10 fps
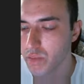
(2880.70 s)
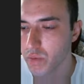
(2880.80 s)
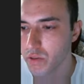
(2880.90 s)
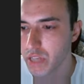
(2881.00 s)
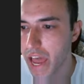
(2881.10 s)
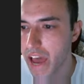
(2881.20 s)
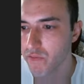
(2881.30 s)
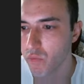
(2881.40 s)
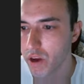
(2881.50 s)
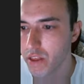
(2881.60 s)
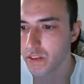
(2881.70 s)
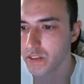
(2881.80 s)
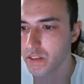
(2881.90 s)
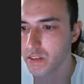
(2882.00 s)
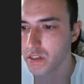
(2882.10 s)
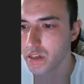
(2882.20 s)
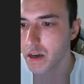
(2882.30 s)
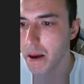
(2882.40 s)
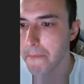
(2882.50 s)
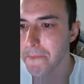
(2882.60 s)
I suppose half widths,
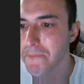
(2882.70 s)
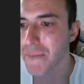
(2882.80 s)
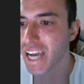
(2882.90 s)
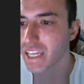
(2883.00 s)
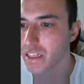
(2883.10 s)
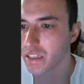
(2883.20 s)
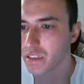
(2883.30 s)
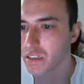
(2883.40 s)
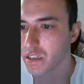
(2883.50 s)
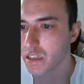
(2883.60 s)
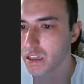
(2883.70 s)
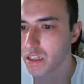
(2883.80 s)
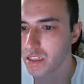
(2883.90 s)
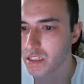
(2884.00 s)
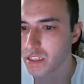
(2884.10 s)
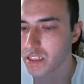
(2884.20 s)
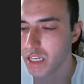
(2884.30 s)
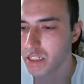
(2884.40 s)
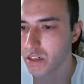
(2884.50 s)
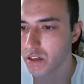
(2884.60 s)
minus this
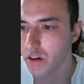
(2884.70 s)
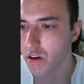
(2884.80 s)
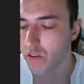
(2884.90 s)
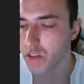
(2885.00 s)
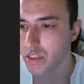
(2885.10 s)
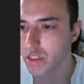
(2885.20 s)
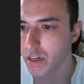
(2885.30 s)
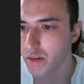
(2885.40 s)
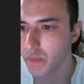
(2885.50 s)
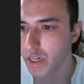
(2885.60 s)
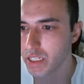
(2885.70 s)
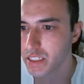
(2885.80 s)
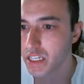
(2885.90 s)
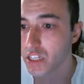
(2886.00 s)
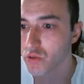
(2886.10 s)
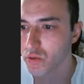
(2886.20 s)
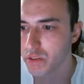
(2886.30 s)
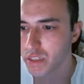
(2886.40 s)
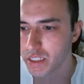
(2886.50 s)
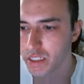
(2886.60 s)
center, or this like central
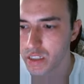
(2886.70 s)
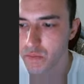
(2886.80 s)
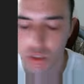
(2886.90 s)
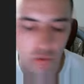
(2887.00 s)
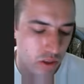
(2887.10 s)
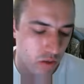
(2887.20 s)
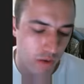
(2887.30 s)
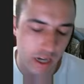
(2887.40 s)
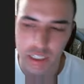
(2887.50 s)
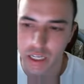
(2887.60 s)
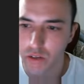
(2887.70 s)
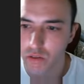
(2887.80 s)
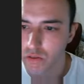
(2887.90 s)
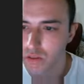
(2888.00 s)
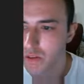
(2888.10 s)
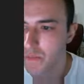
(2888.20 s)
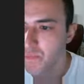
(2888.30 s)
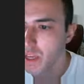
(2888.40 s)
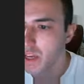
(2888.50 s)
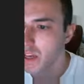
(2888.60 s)
distance between the rectangles.
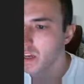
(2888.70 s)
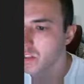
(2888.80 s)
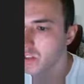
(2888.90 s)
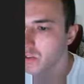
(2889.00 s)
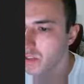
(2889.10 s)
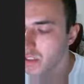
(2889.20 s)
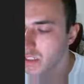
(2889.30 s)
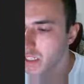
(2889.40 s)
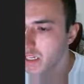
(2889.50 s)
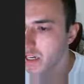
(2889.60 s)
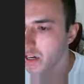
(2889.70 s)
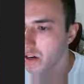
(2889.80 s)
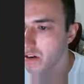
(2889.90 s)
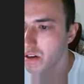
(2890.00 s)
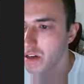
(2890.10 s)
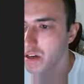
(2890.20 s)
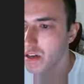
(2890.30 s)
And so you can see here